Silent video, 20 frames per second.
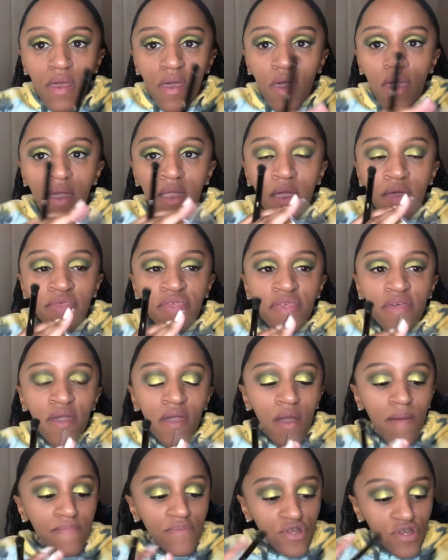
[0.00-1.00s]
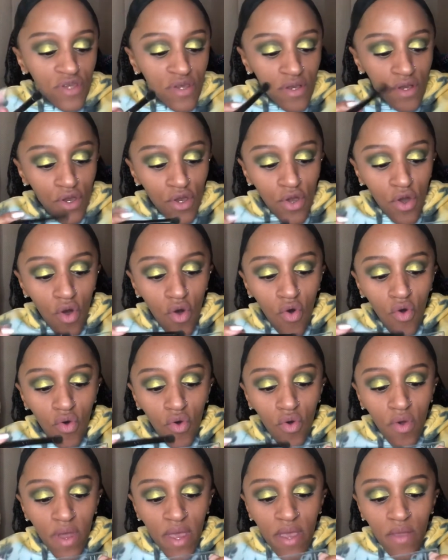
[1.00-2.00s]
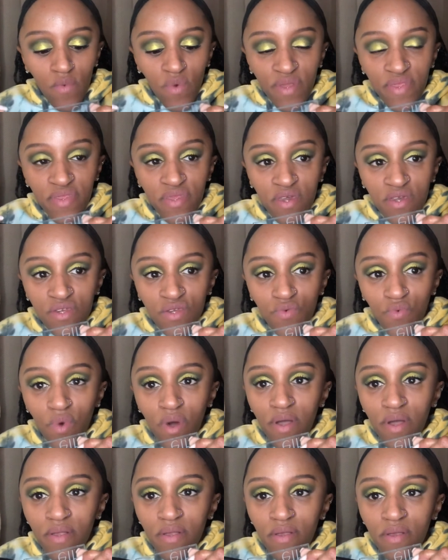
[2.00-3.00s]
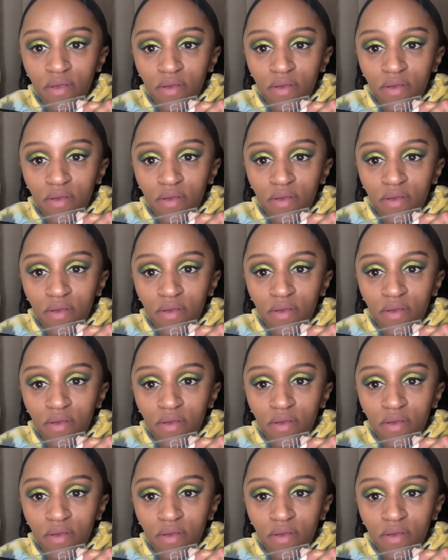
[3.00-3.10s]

And I think I'm just gonna go in with this one,